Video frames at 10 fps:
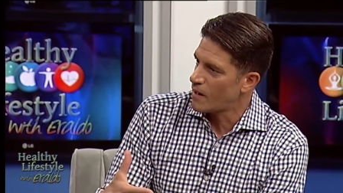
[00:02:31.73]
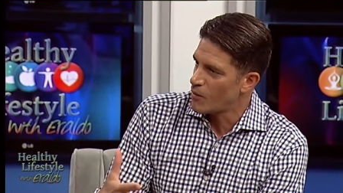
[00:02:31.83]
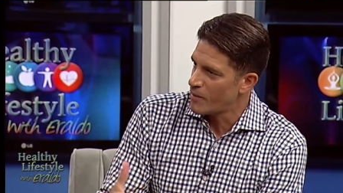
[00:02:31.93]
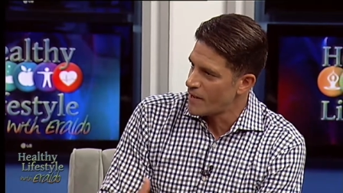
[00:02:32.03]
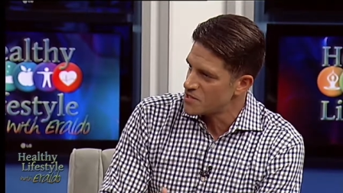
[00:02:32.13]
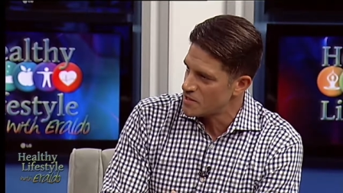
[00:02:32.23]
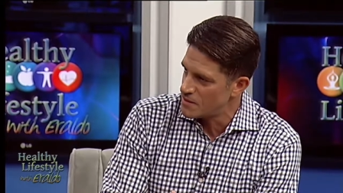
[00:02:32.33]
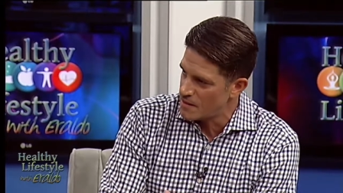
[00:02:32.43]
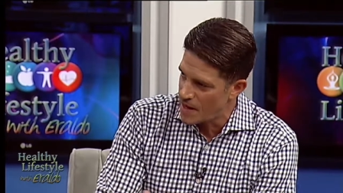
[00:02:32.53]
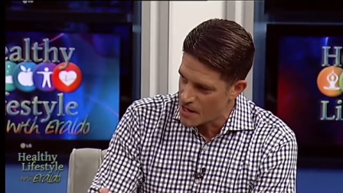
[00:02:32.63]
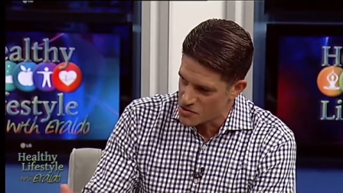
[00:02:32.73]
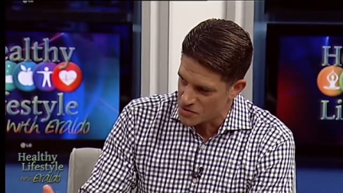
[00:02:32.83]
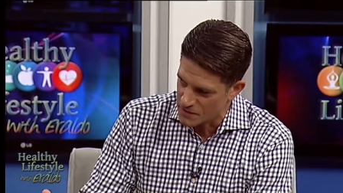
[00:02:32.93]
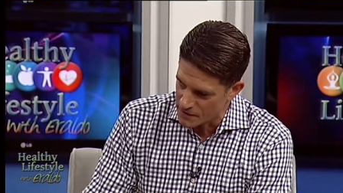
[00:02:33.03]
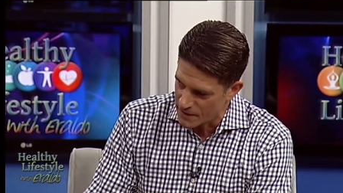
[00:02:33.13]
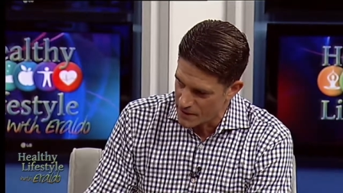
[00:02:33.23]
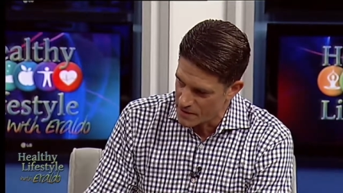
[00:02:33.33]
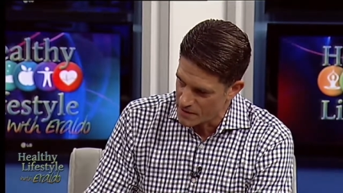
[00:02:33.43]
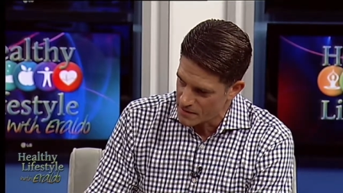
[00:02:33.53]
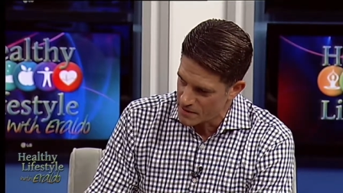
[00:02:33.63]
I would imagine nationally, right?
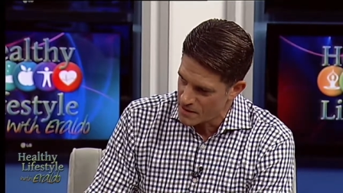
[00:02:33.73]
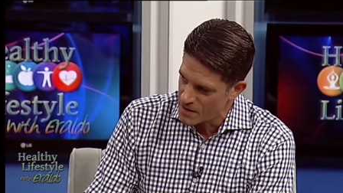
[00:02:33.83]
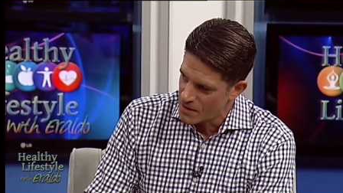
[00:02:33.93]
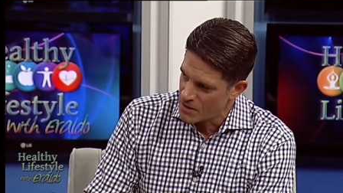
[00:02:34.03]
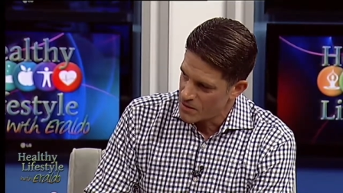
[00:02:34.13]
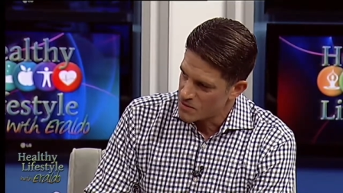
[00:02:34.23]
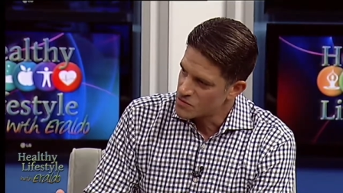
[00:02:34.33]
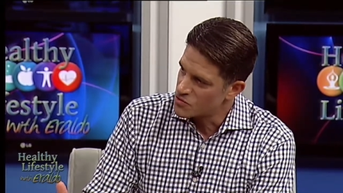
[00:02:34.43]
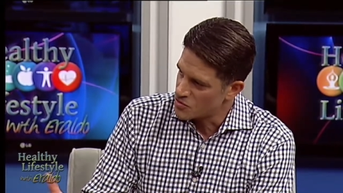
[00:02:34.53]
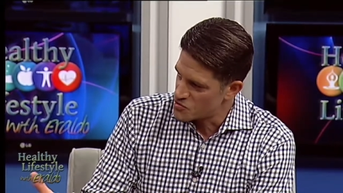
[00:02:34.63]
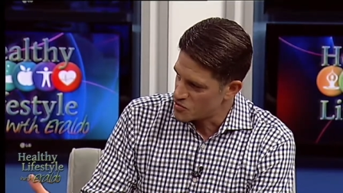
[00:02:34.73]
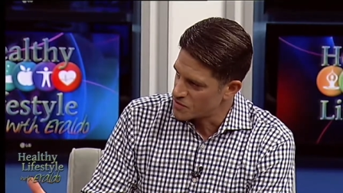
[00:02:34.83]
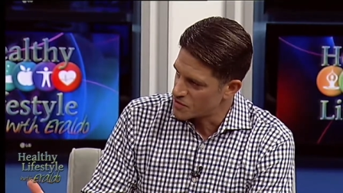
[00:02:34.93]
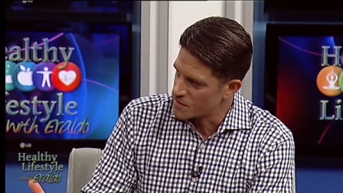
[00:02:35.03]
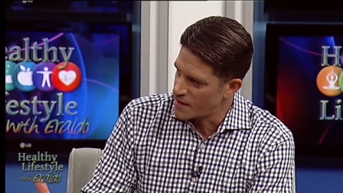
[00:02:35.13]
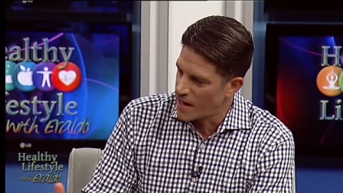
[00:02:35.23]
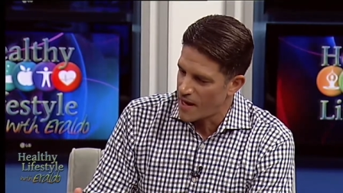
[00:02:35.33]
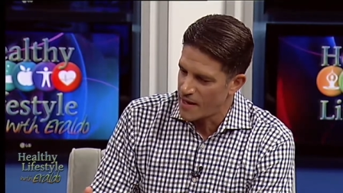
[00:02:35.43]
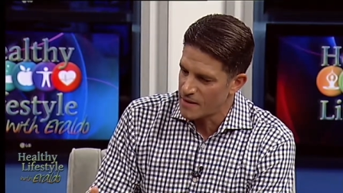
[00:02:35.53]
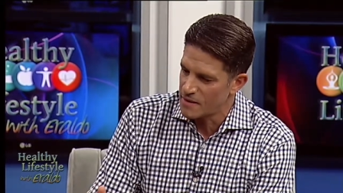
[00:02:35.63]
Yes. To a certain degree,
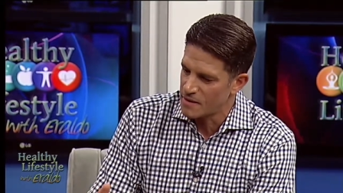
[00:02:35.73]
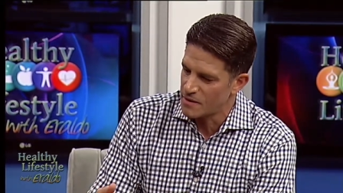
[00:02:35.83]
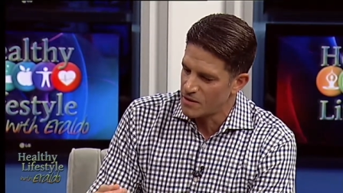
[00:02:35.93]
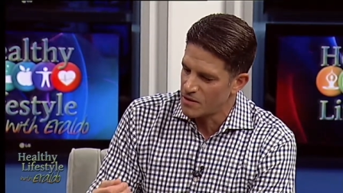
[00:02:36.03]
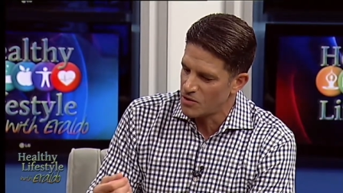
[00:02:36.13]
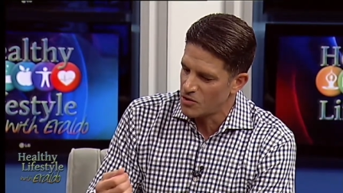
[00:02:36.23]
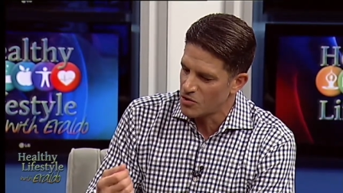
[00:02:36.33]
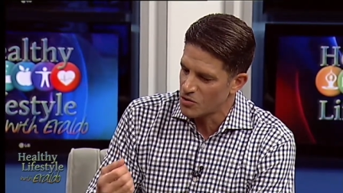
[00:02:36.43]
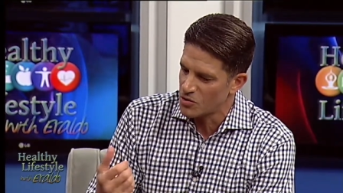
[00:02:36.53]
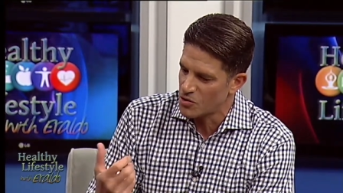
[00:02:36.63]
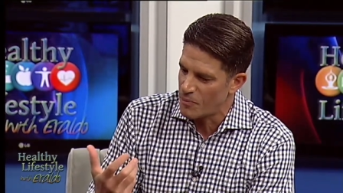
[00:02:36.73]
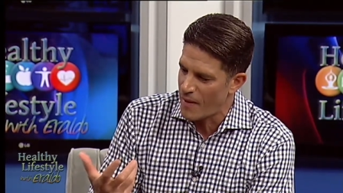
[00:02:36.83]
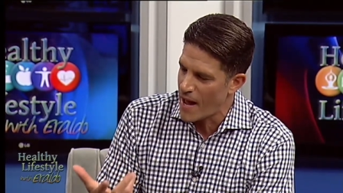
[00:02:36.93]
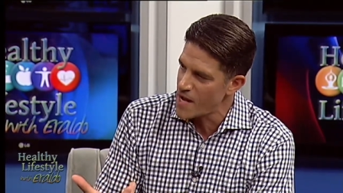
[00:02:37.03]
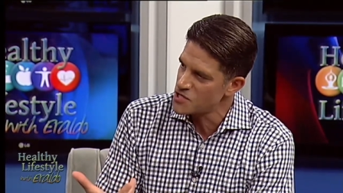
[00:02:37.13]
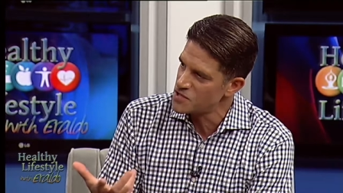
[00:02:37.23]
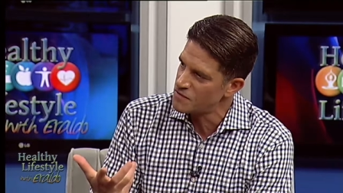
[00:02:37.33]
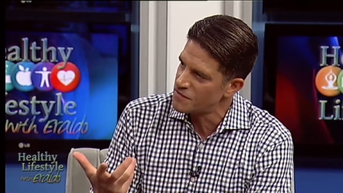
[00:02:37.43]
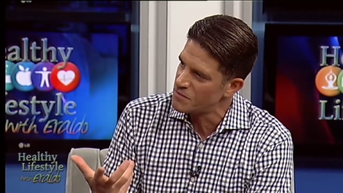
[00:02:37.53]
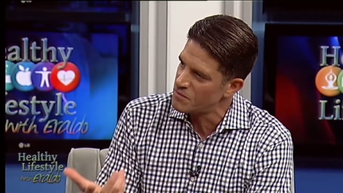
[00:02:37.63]
and your your passion
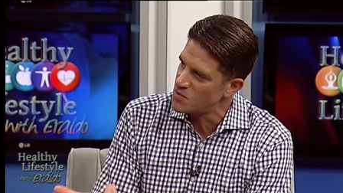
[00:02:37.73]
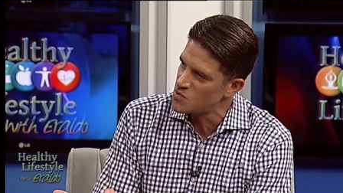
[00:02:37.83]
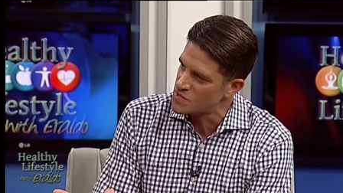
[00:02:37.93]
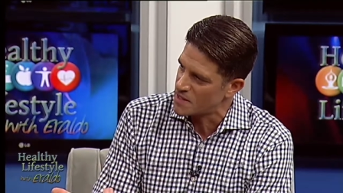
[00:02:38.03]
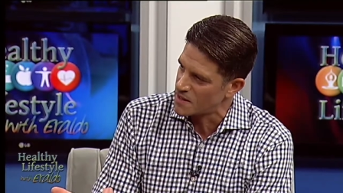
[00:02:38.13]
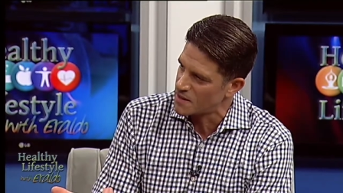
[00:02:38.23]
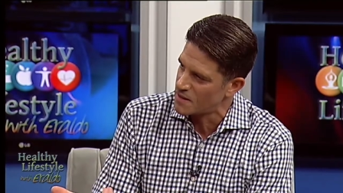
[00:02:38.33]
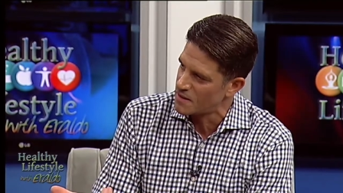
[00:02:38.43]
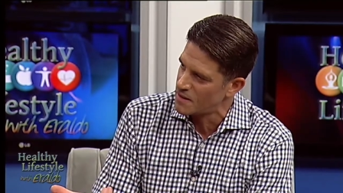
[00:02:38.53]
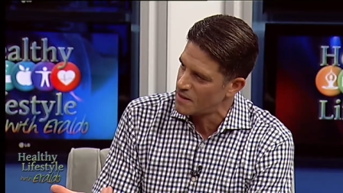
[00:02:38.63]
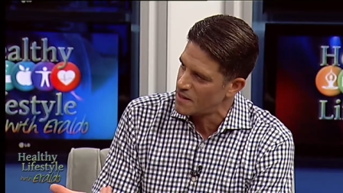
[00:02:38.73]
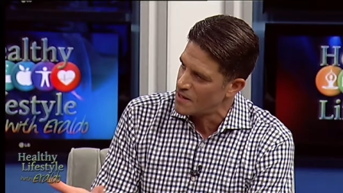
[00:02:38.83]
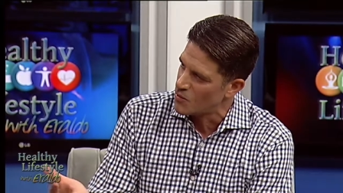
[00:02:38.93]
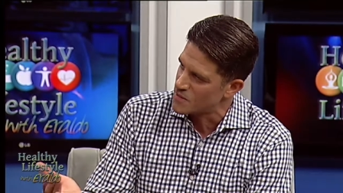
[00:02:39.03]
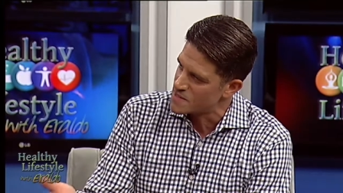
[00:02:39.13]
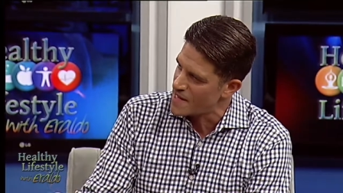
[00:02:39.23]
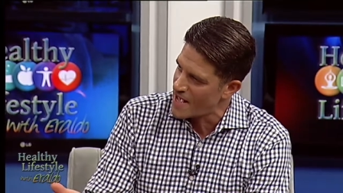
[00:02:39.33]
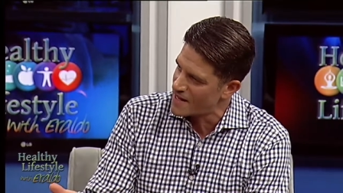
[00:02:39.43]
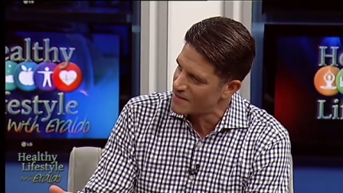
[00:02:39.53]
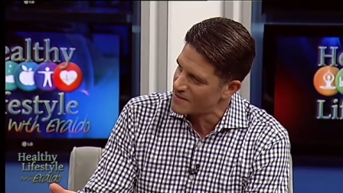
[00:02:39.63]
for music was
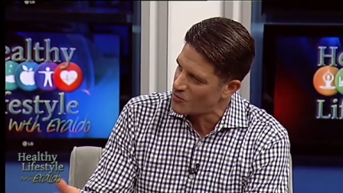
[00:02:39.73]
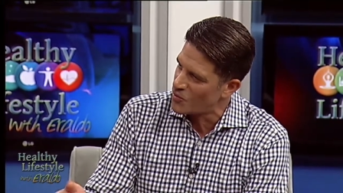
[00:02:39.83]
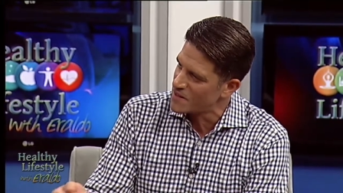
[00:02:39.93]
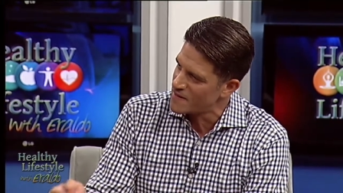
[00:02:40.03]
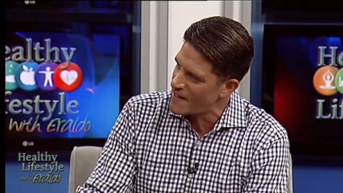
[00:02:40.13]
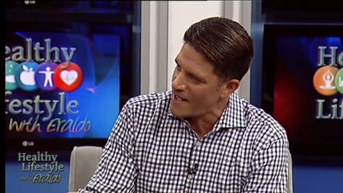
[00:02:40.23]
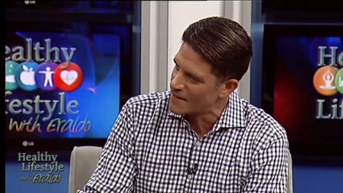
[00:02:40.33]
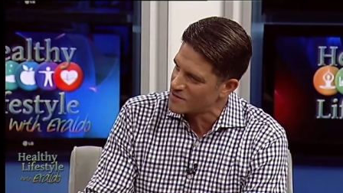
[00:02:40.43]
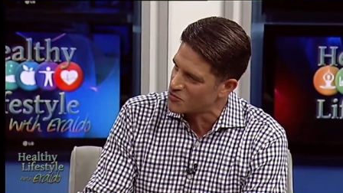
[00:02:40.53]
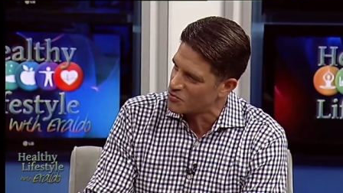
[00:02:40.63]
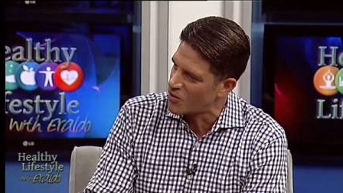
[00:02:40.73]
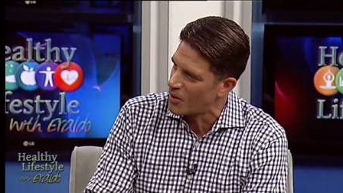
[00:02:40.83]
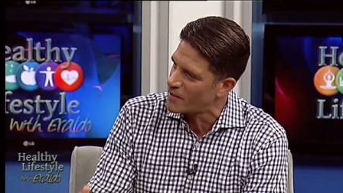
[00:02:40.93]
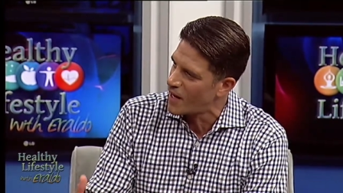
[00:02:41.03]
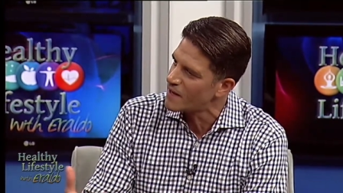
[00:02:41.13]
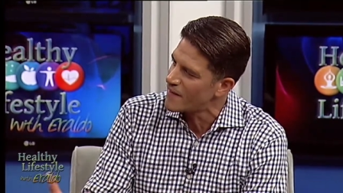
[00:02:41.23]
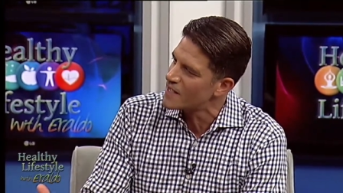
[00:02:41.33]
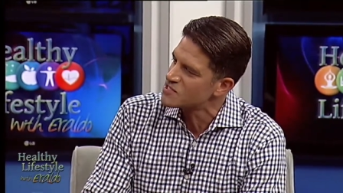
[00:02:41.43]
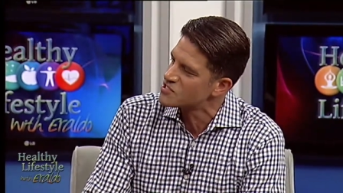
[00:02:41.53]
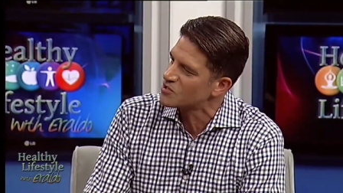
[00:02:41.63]
that where did that grow? I mean, how did
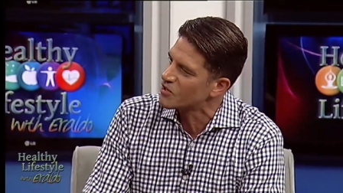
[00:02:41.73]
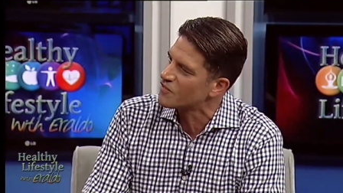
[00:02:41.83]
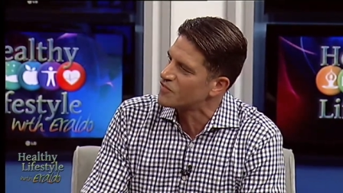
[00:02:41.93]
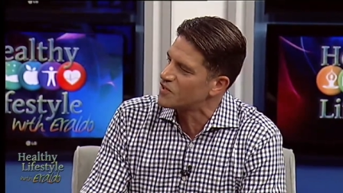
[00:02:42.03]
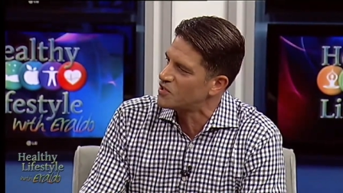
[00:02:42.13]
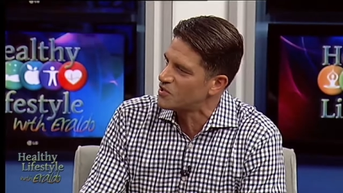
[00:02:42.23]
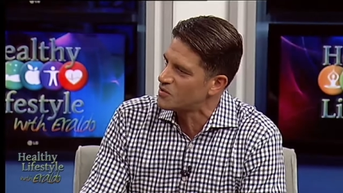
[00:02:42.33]
that start for you?